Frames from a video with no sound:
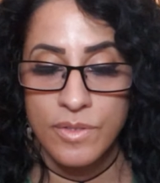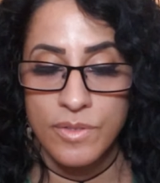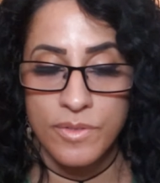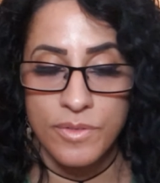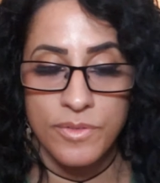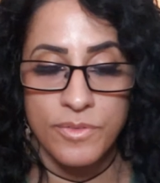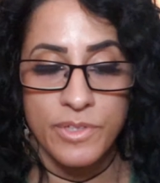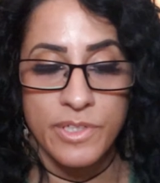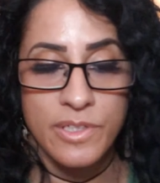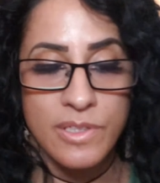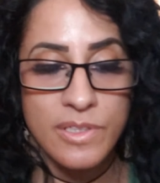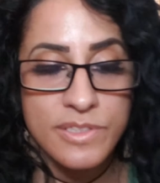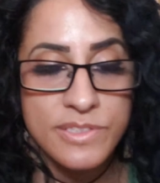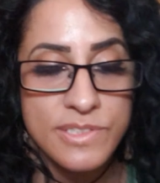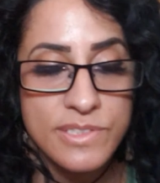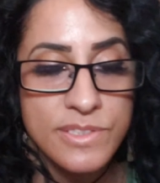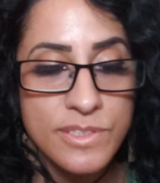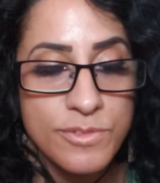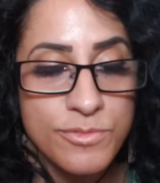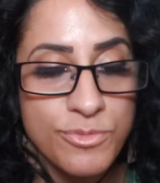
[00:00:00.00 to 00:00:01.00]
All right, let's
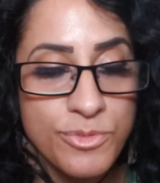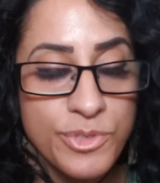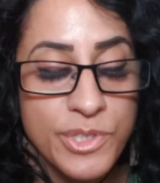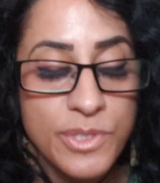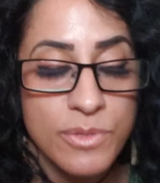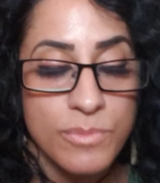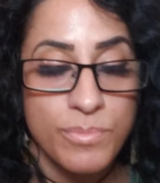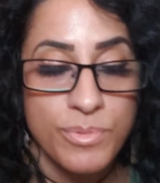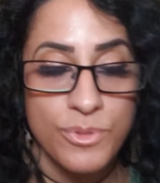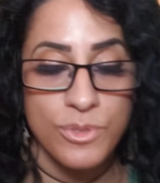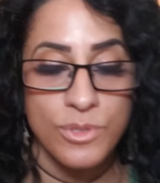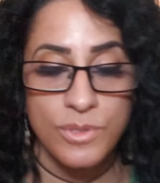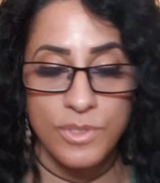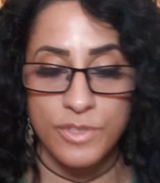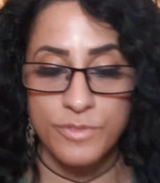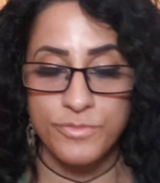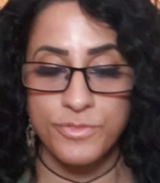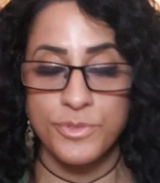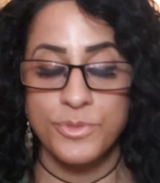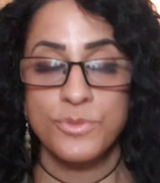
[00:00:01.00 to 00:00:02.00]
see if we can pull
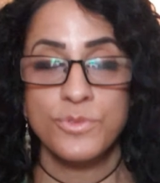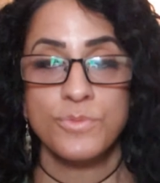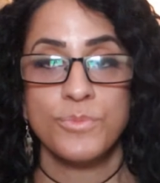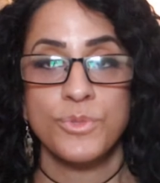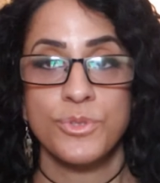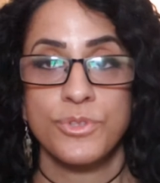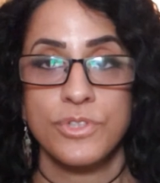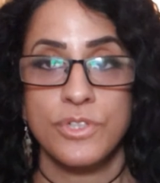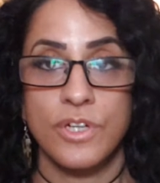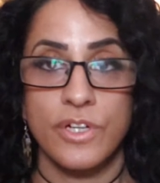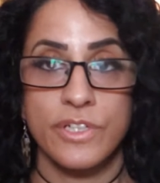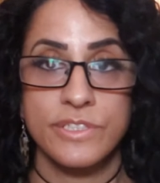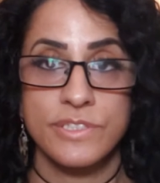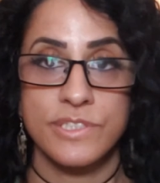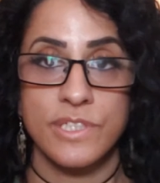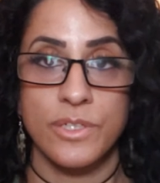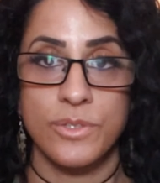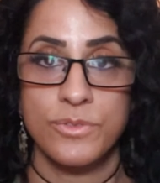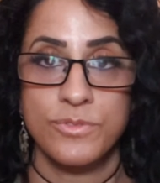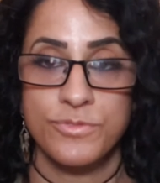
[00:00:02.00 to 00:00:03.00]
a few more
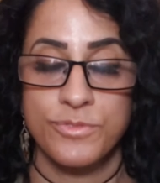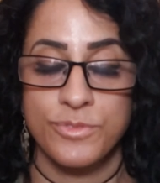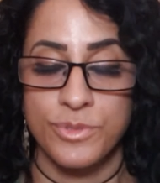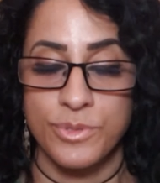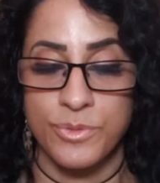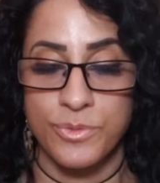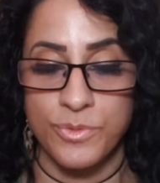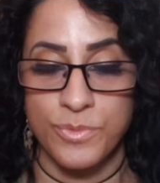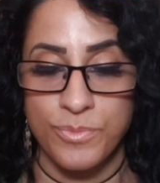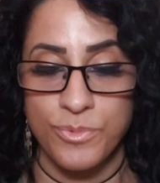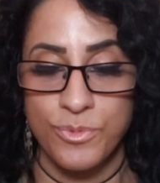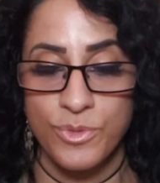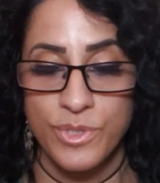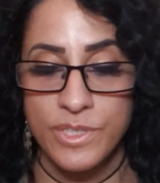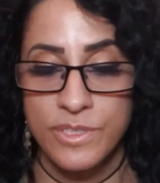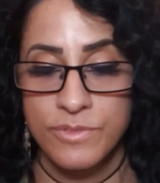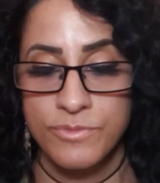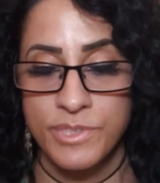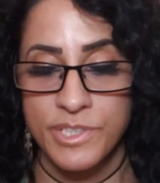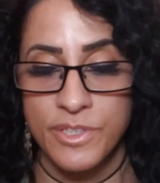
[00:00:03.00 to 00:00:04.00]
cards out for group
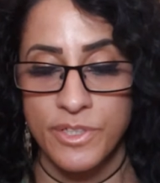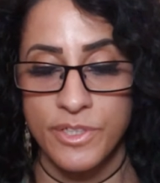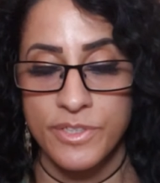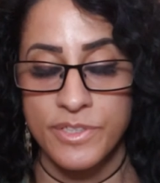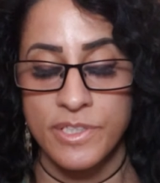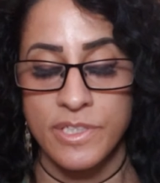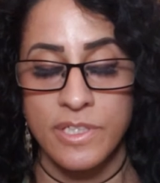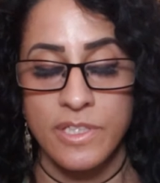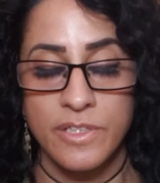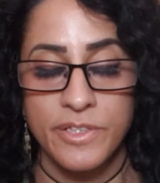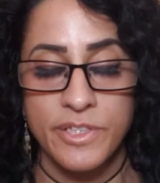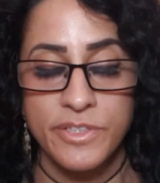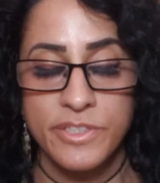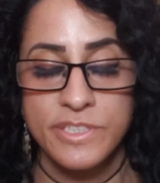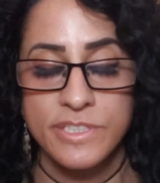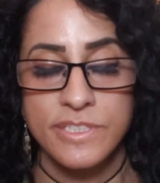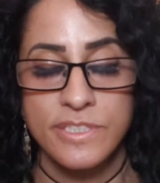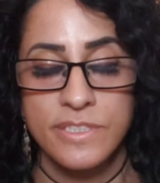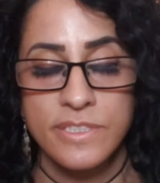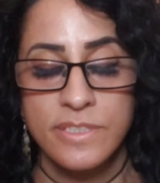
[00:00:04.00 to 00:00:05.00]
1 regarding
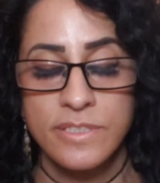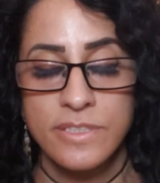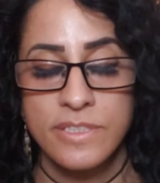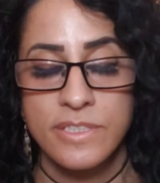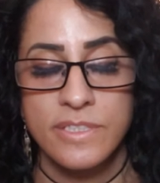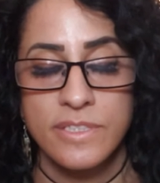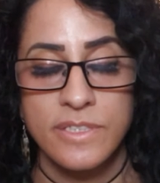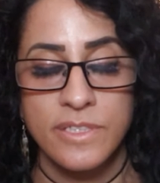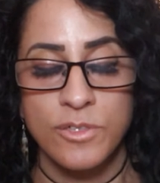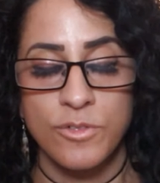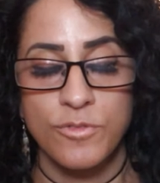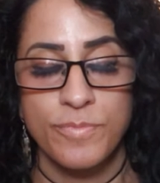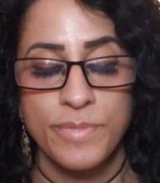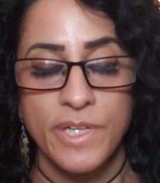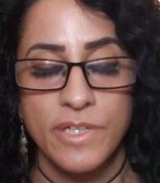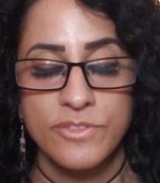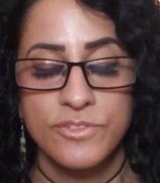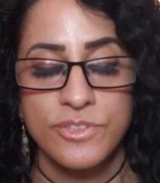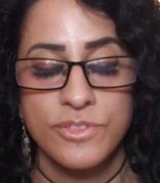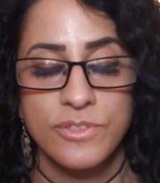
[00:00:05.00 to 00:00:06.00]
clarity. King of
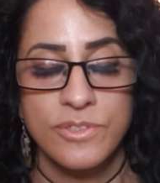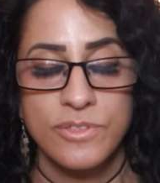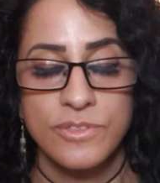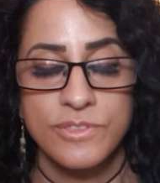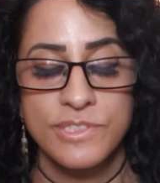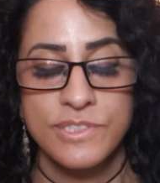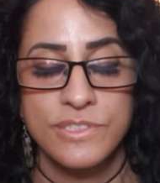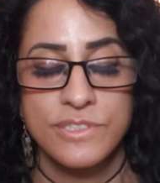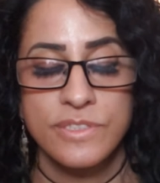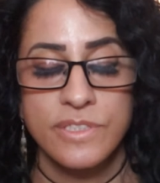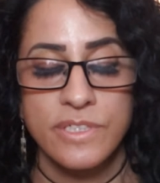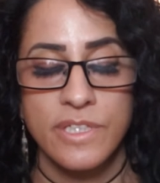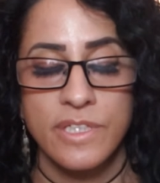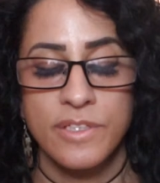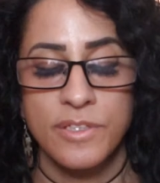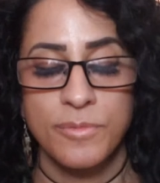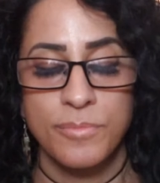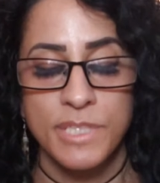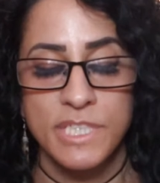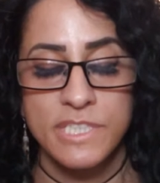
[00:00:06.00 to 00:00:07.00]
Pentacles
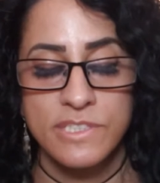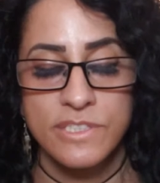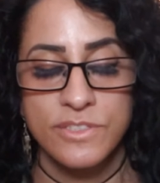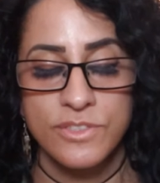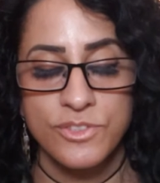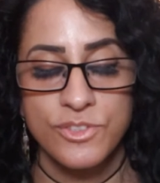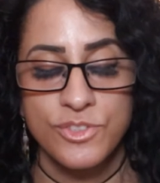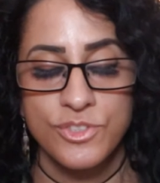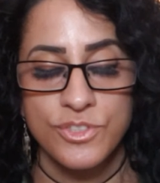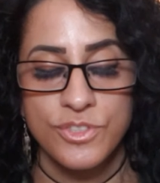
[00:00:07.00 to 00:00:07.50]
and the message